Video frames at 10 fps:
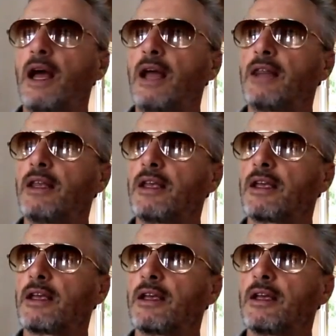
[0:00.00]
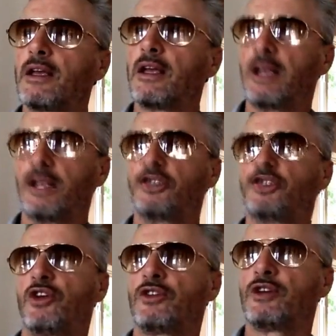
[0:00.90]
I think it's
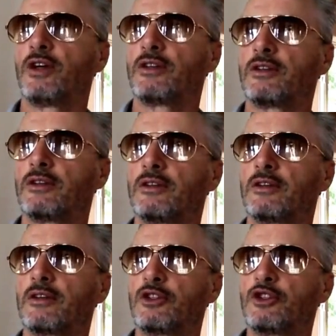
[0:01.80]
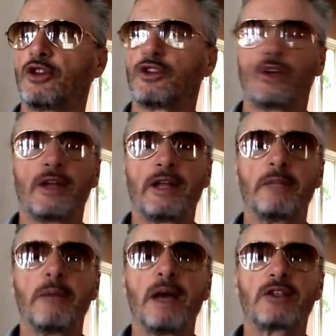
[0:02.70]
Jean Todt, because Jean Todt had the
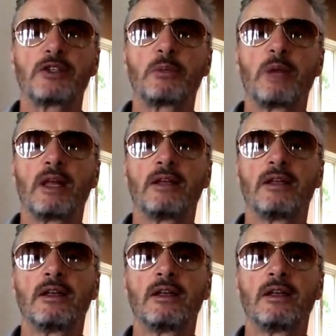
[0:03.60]
master plan,